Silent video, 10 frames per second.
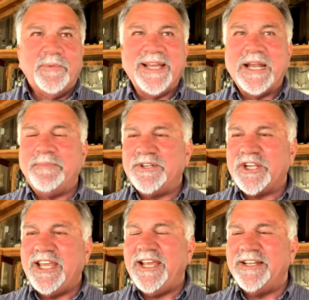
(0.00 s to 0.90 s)
we got a bunch
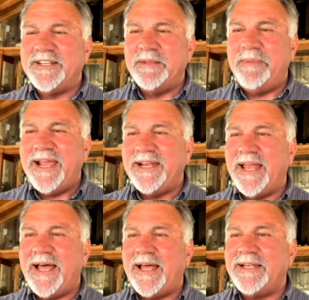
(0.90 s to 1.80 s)
of kids in the main
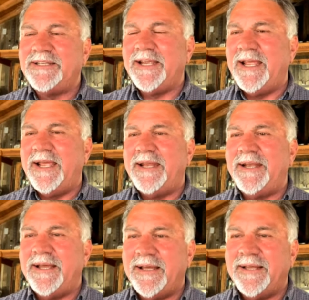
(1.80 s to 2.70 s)
lodge,
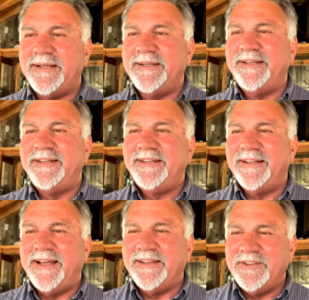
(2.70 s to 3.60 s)
and uh,
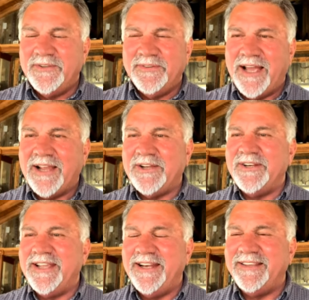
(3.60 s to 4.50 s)
I
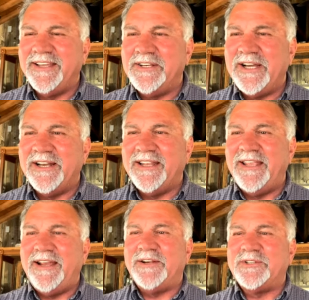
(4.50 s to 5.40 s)
couldn't get anything done in
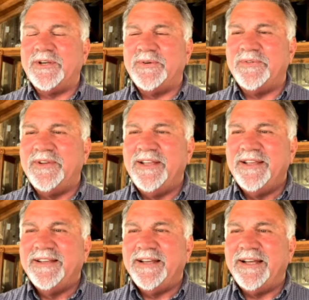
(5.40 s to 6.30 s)
there. So
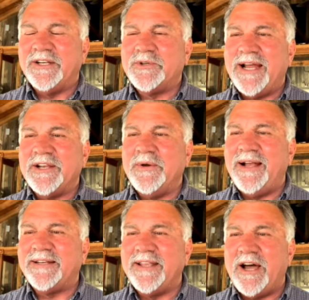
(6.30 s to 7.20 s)
I tried to go
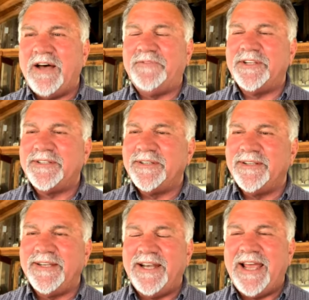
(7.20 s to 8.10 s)
out to the office,
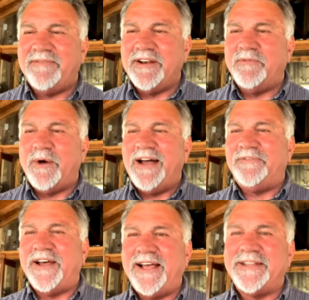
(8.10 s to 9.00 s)
didn't have enough
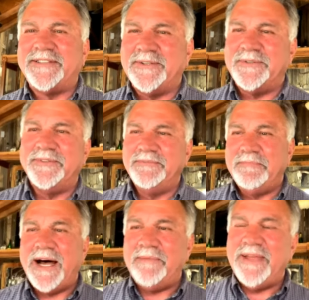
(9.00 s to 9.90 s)
Wi-Fi, so
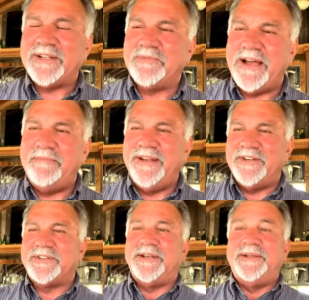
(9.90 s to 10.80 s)
Mom, that's why I'm in
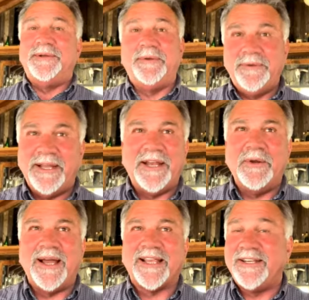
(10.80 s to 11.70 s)
the saloon. I
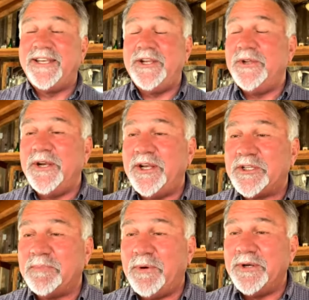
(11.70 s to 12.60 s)
know I continue to
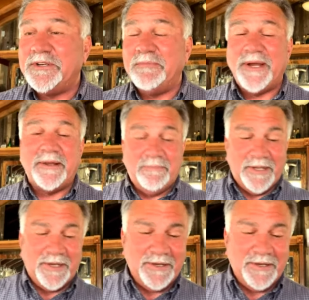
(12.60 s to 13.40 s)
disappoint you, Mom, but